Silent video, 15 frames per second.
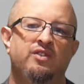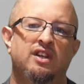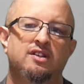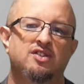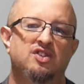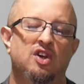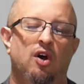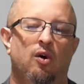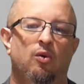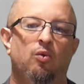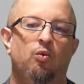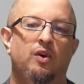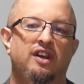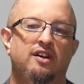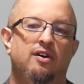So
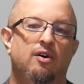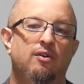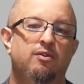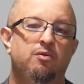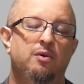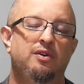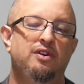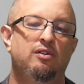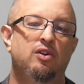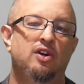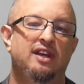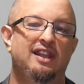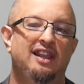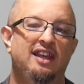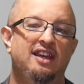when you go through and you
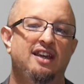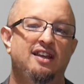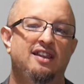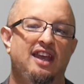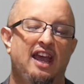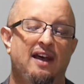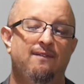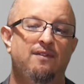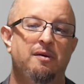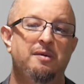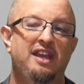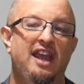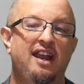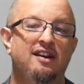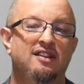look at linking the
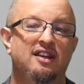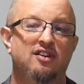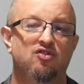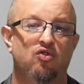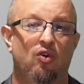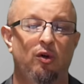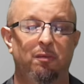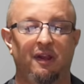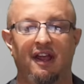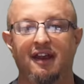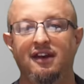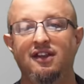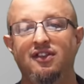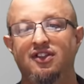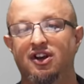FMEA to the control
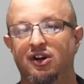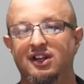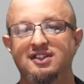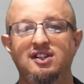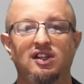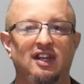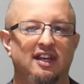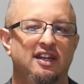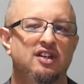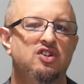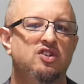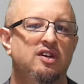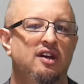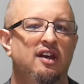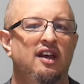plan, there is a
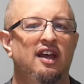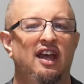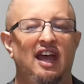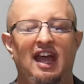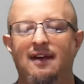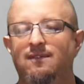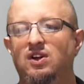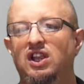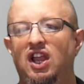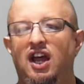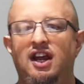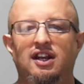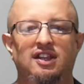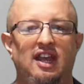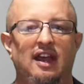linkage. Every
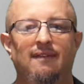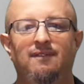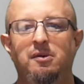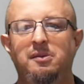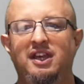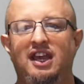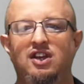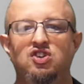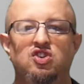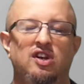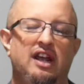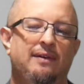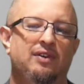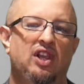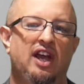line in the FMEA should
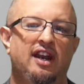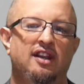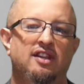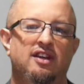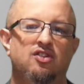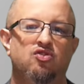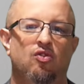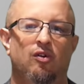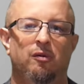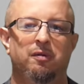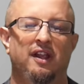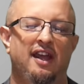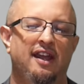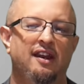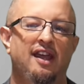have a line in the control
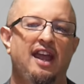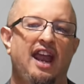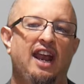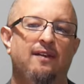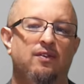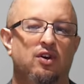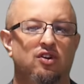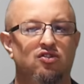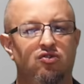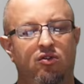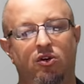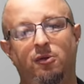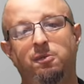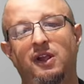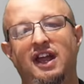plan. And if your
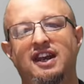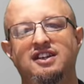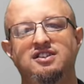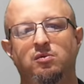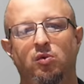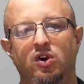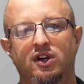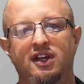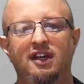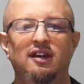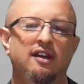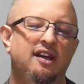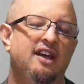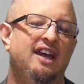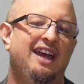control plan isn't
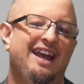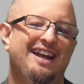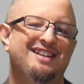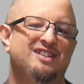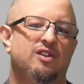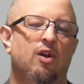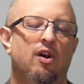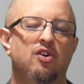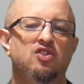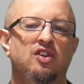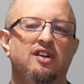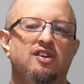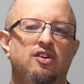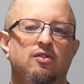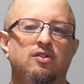working, it's
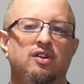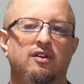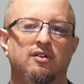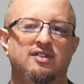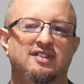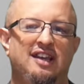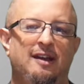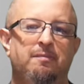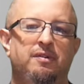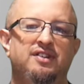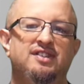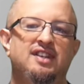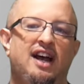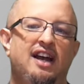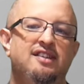largely due to your sample
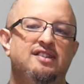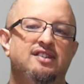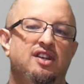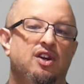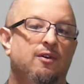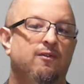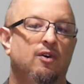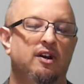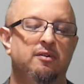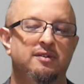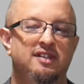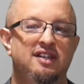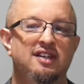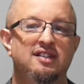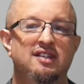sizes and your
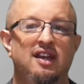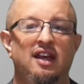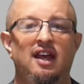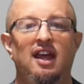frequencies